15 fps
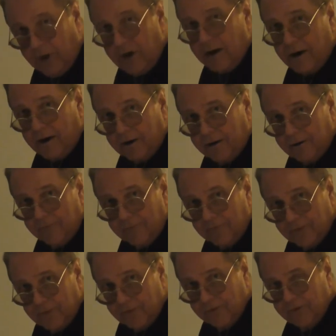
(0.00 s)
prayer,
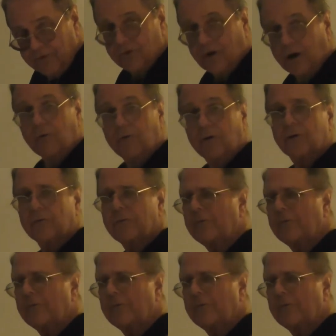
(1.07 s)
we saw one.